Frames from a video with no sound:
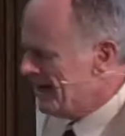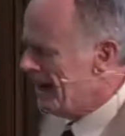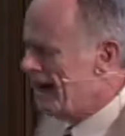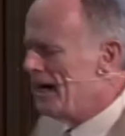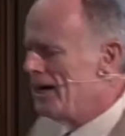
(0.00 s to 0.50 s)

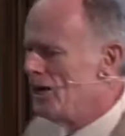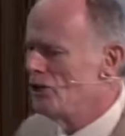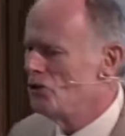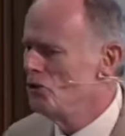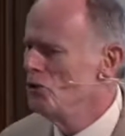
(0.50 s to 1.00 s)

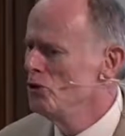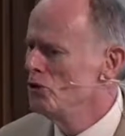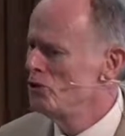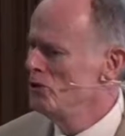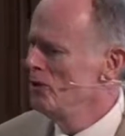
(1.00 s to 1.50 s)

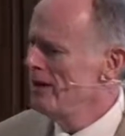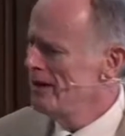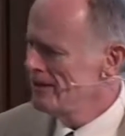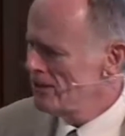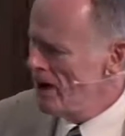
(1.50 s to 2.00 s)
to
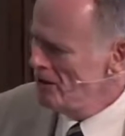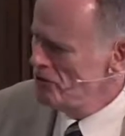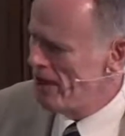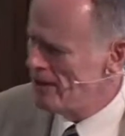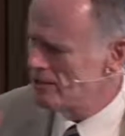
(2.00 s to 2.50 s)
a
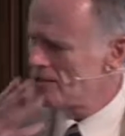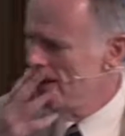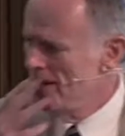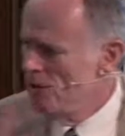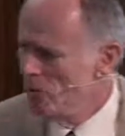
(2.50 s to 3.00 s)
contest.
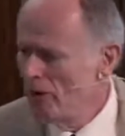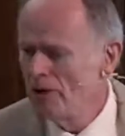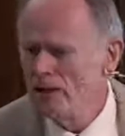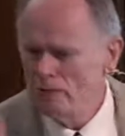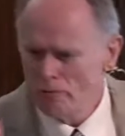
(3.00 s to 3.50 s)
Well,
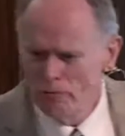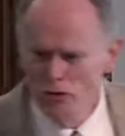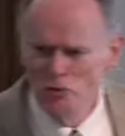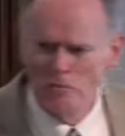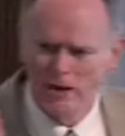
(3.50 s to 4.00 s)
he
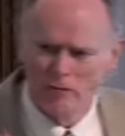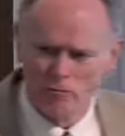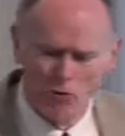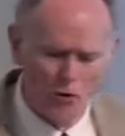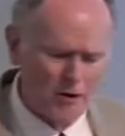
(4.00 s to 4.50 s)
threw Big
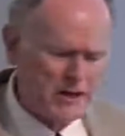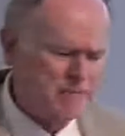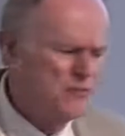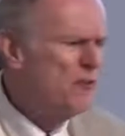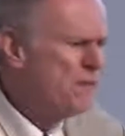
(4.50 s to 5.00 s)
Rory,
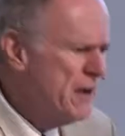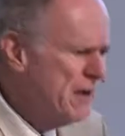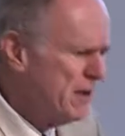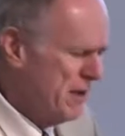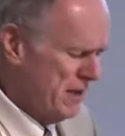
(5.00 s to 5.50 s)

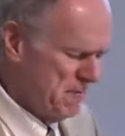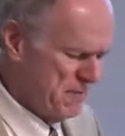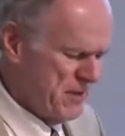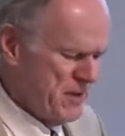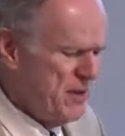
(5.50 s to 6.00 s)
defeated him,
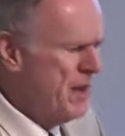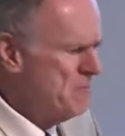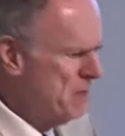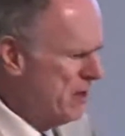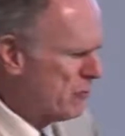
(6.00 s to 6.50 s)

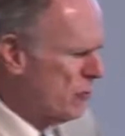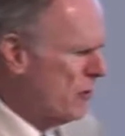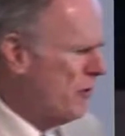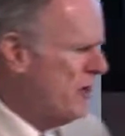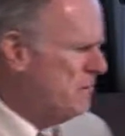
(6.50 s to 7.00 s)
and Big
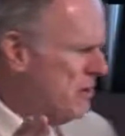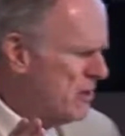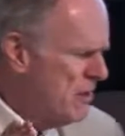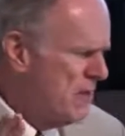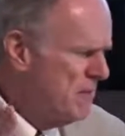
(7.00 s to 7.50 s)
Rory
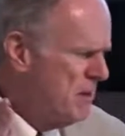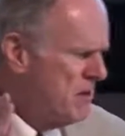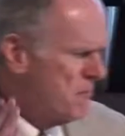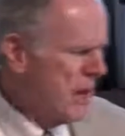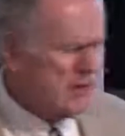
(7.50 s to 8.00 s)
became
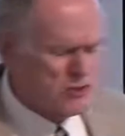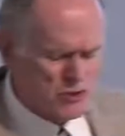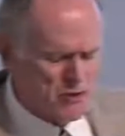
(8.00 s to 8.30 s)
Pastor